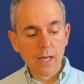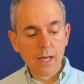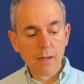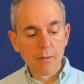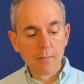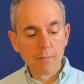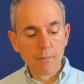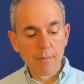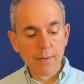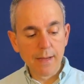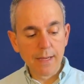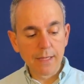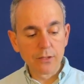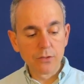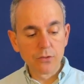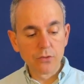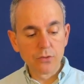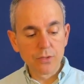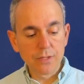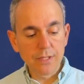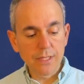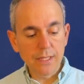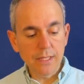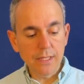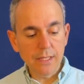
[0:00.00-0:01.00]
Back to
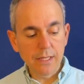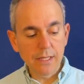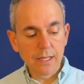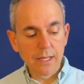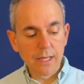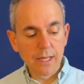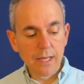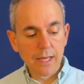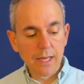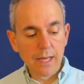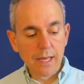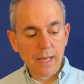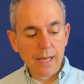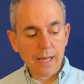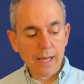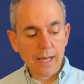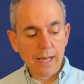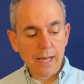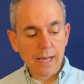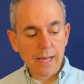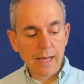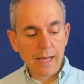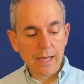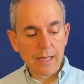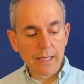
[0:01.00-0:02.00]
C,
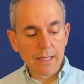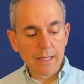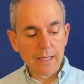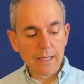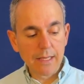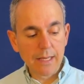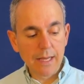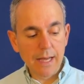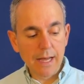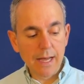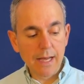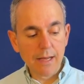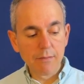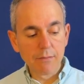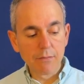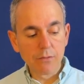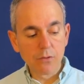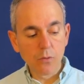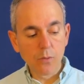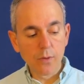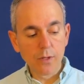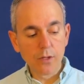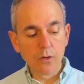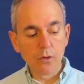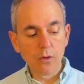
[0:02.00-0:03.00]
and
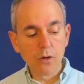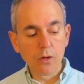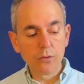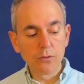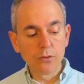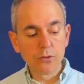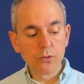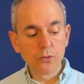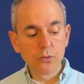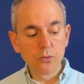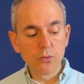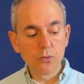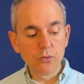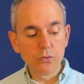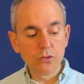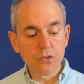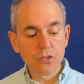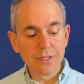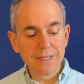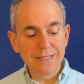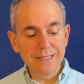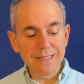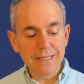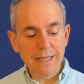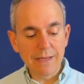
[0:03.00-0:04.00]
when we go to
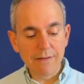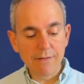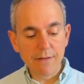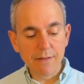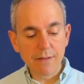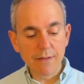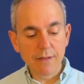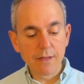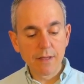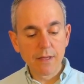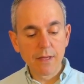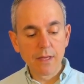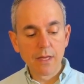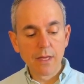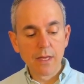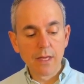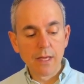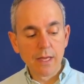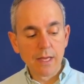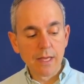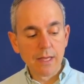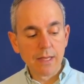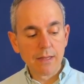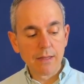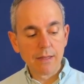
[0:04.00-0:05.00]
G7,
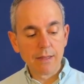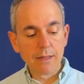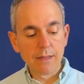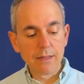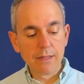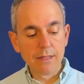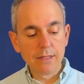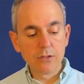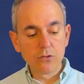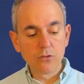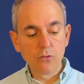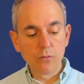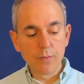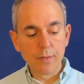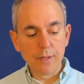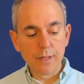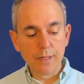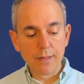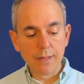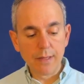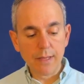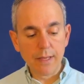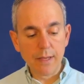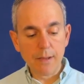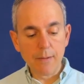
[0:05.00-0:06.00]
this would be
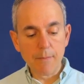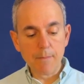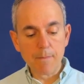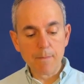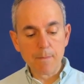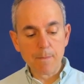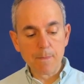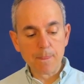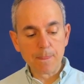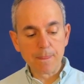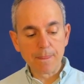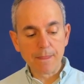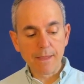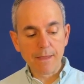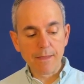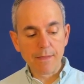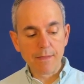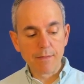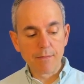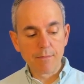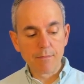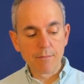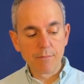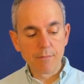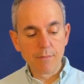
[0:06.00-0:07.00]

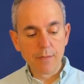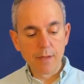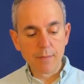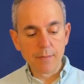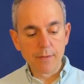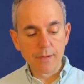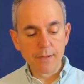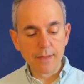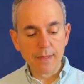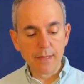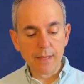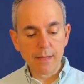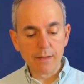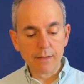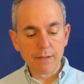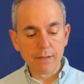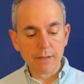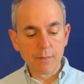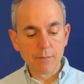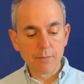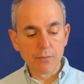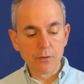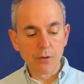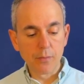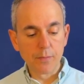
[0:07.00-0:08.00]
maybe the
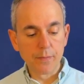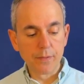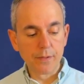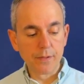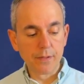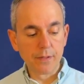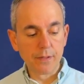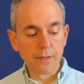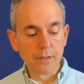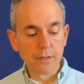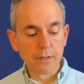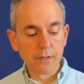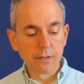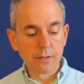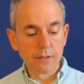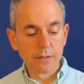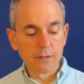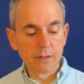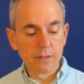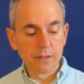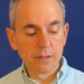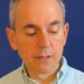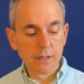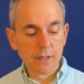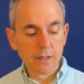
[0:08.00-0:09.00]
proper
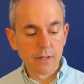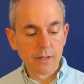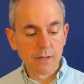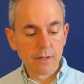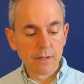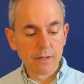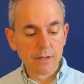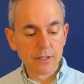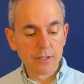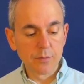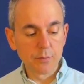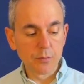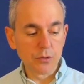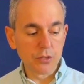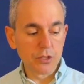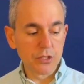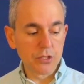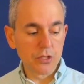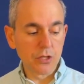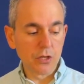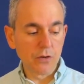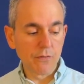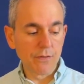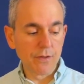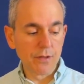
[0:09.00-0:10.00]
disposition
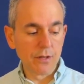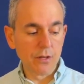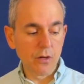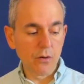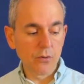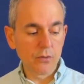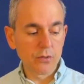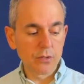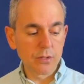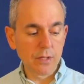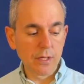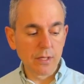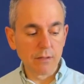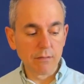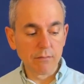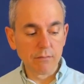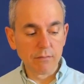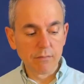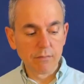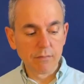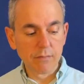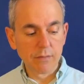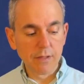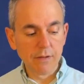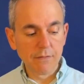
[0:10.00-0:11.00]
of the notes, and
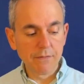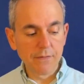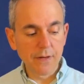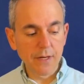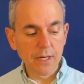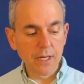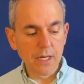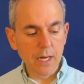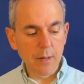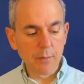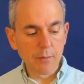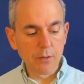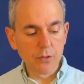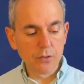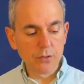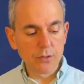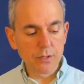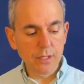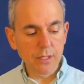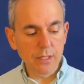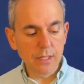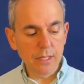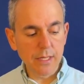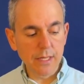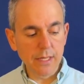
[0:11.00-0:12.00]
the finger I'm
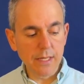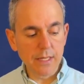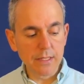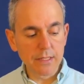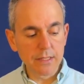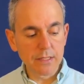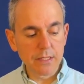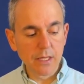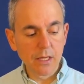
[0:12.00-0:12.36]
using is